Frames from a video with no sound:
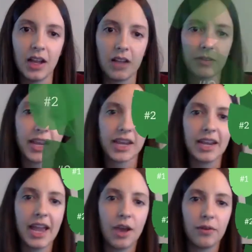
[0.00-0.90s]
All
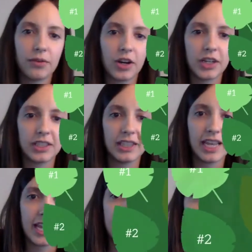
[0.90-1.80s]
right, now for our
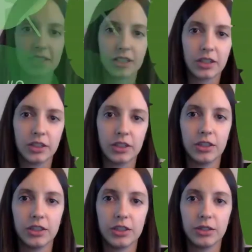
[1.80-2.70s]
last
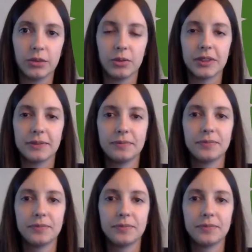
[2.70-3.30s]
clue.